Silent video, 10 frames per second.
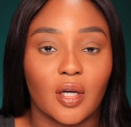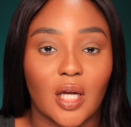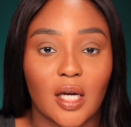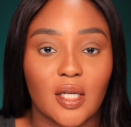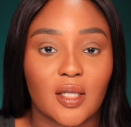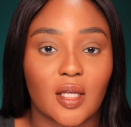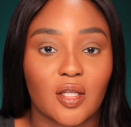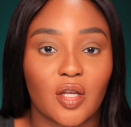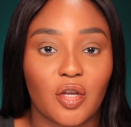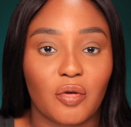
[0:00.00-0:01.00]
not
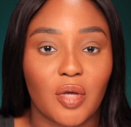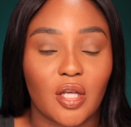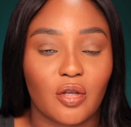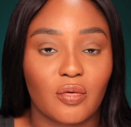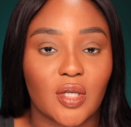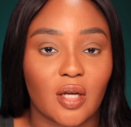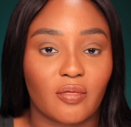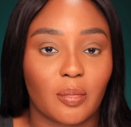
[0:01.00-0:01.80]
discontinuing use of a